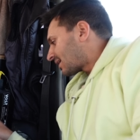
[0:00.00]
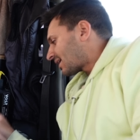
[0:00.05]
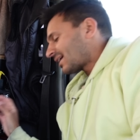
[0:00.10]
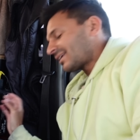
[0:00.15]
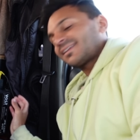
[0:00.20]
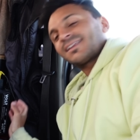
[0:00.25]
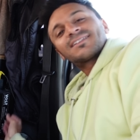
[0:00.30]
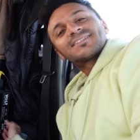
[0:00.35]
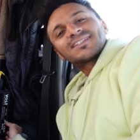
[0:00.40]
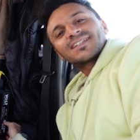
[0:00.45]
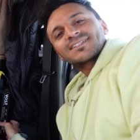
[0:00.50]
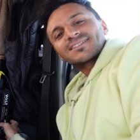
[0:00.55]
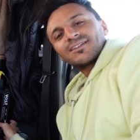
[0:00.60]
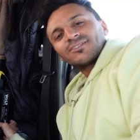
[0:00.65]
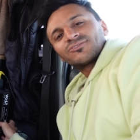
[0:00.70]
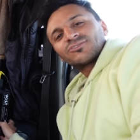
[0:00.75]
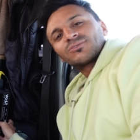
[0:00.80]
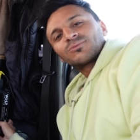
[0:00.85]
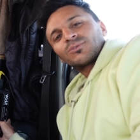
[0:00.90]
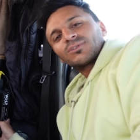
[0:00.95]
and a six
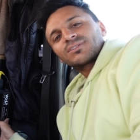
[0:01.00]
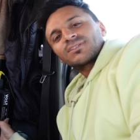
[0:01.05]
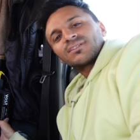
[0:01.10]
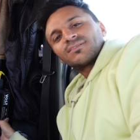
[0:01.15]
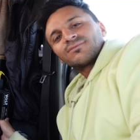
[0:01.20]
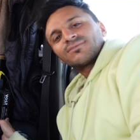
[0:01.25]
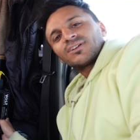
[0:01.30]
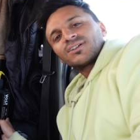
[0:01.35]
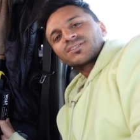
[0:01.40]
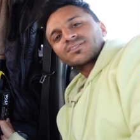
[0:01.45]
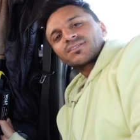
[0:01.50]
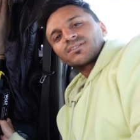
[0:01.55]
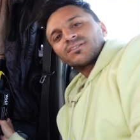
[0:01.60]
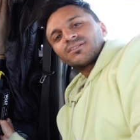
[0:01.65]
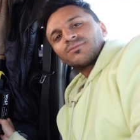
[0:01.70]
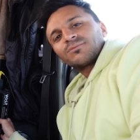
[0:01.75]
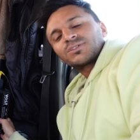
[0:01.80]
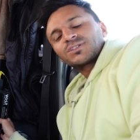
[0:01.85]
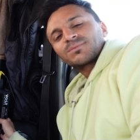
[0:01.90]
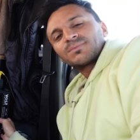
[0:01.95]
hundred watt
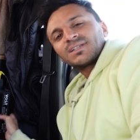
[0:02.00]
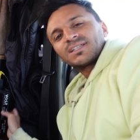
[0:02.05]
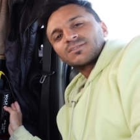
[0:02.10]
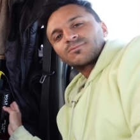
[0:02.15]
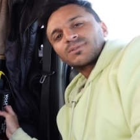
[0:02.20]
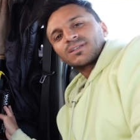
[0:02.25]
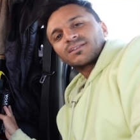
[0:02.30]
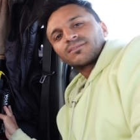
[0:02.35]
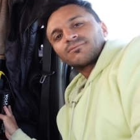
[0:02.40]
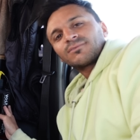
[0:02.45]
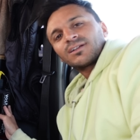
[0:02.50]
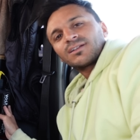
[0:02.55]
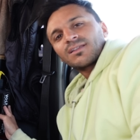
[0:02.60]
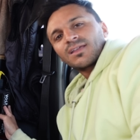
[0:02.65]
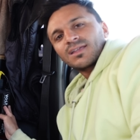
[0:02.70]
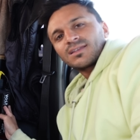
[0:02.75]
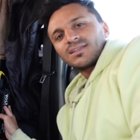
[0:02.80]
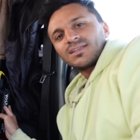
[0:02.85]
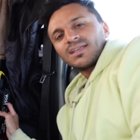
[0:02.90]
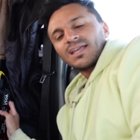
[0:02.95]
inverter, which means we can run
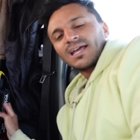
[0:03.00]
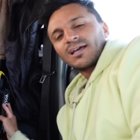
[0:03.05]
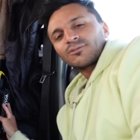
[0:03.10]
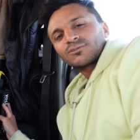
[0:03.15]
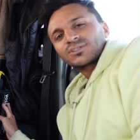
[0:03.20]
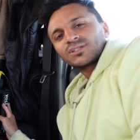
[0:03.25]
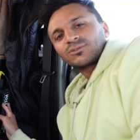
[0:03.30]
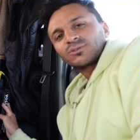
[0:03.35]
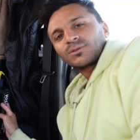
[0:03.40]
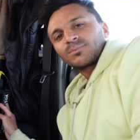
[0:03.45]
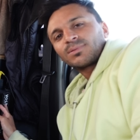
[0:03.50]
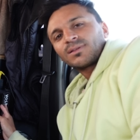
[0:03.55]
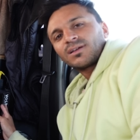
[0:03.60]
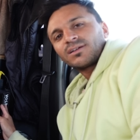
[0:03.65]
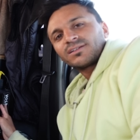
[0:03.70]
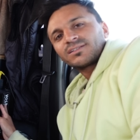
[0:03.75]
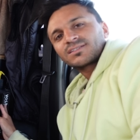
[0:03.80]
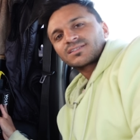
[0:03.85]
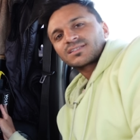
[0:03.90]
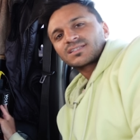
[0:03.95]
any household
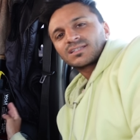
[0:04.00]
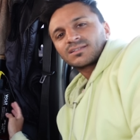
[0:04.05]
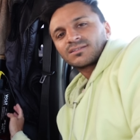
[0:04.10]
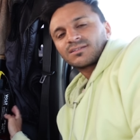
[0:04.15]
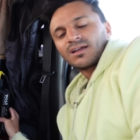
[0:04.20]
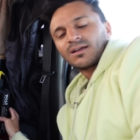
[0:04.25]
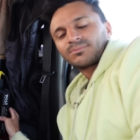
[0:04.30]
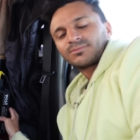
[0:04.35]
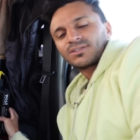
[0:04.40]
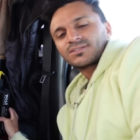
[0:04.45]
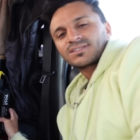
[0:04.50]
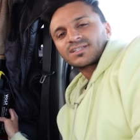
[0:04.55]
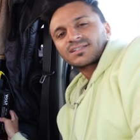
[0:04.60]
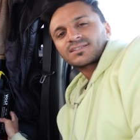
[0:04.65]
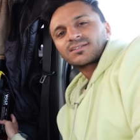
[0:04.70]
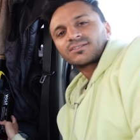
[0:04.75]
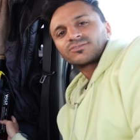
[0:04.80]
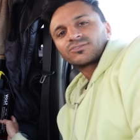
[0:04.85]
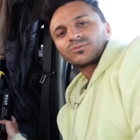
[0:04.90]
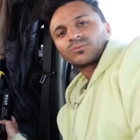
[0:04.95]
appliance up to
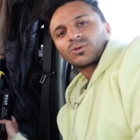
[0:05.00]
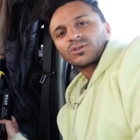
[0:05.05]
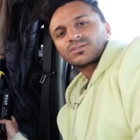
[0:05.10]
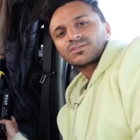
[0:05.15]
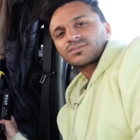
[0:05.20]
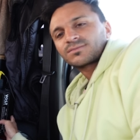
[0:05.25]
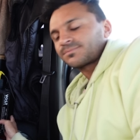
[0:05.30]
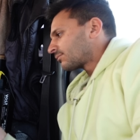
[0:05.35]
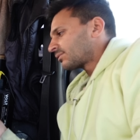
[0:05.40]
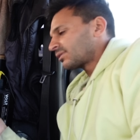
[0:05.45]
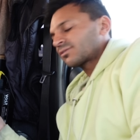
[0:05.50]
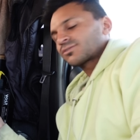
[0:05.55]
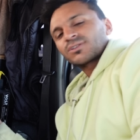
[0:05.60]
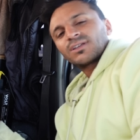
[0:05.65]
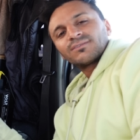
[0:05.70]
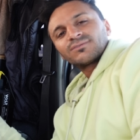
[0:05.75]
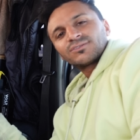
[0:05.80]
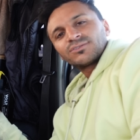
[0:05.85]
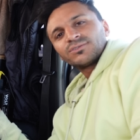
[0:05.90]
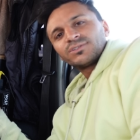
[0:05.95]
six hundred watts. We
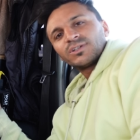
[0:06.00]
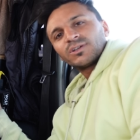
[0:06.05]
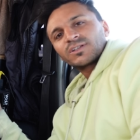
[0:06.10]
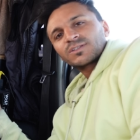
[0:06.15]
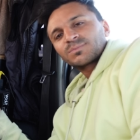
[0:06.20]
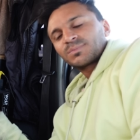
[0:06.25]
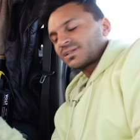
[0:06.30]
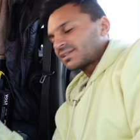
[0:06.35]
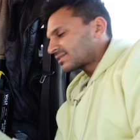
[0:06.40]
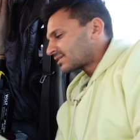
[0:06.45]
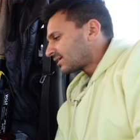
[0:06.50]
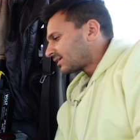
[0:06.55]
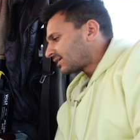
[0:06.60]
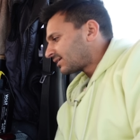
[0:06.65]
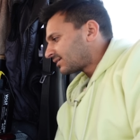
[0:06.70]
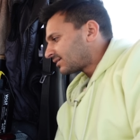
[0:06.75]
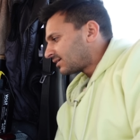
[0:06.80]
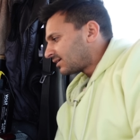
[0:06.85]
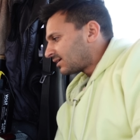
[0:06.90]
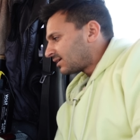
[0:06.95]
also have two U S Bs
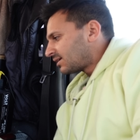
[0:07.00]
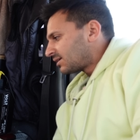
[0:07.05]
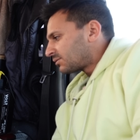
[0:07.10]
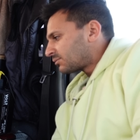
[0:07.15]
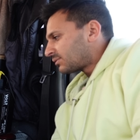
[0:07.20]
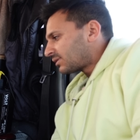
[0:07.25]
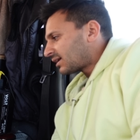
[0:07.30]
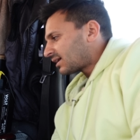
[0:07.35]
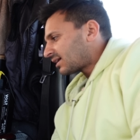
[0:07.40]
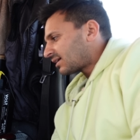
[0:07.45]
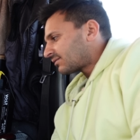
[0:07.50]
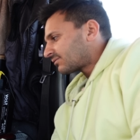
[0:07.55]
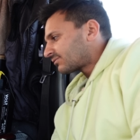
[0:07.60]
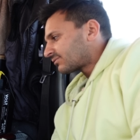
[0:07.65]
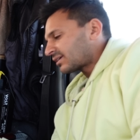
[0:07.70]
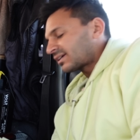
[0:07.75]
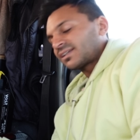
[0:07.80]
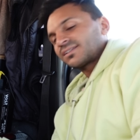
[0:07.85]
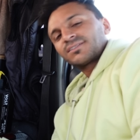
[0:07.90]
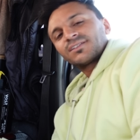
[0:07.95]
here, we
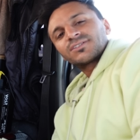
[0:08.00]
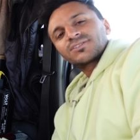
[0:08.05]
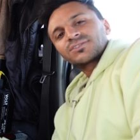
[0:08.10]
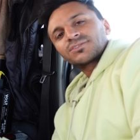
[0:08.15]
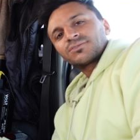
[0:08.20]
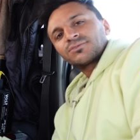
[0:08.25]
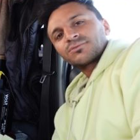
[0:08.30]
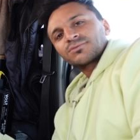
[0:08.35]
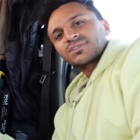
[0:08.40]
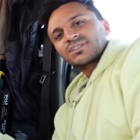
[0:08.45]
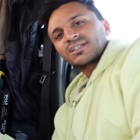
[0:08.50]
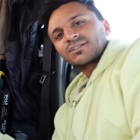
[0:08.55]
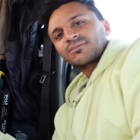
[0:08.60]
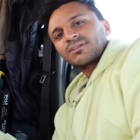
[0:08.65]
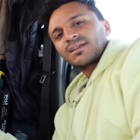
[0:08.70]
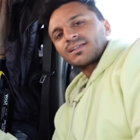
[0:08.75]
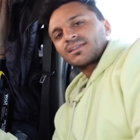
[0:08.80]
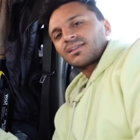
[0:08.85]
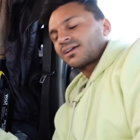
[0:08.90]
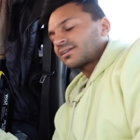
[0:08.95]
have an additional
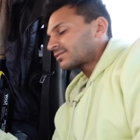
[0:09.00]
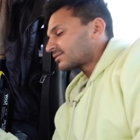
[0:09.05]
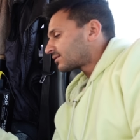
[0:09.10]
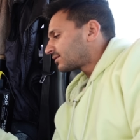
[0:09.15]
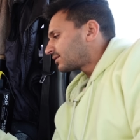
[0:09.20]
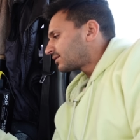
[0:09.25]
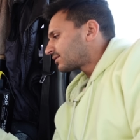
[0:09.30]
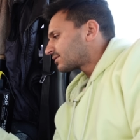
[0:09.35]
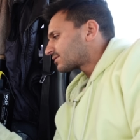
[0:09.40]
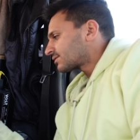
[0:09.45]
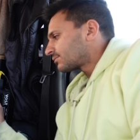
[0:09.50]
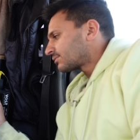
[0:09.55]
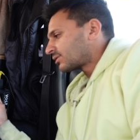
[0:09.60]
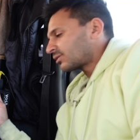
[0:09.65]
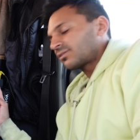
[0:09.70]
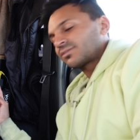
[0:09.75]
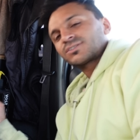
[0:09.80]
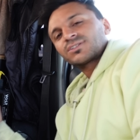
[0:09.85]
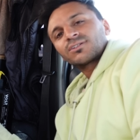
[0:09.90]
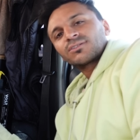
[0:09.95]
cigarette lighter here, so we've
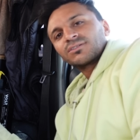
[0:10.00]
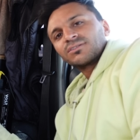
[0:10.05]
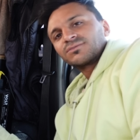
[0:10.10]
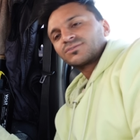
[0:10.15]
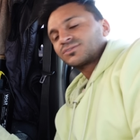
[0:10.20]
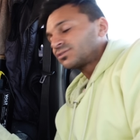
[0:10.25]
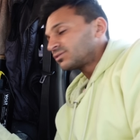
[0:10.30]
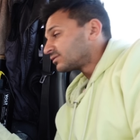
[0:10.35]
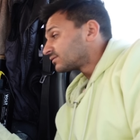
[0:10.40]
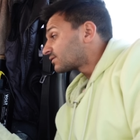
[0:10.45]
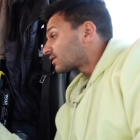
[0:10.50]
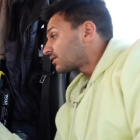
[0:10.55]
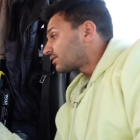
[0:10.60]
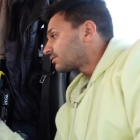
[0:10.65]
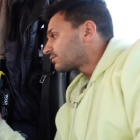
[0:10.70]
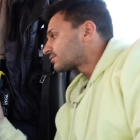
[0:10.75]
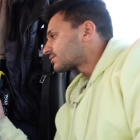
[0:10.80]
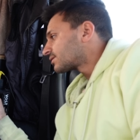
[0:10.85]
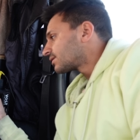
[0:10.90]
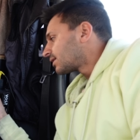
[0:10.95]
got a total of two of
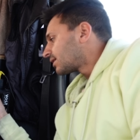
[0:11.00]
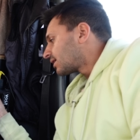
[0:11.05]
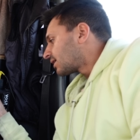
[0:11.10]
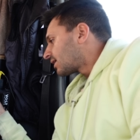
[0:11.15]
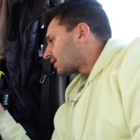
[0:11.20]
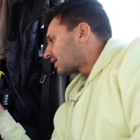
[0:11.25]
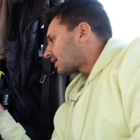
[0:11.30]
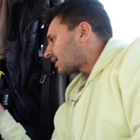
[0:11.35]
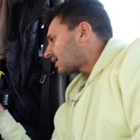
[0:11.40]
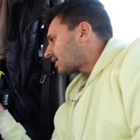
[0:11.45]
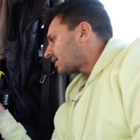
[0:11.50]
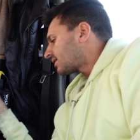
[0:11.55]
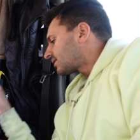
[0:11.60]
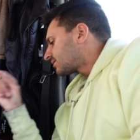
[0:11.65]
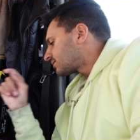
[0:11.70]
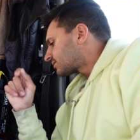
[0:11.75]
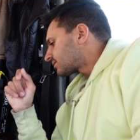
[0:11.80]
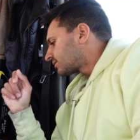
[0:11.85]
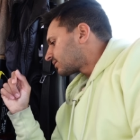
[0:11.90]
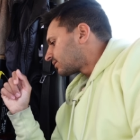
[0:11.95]
those,
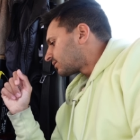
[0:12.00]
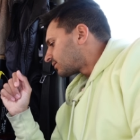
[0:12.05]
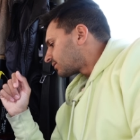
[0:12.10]
and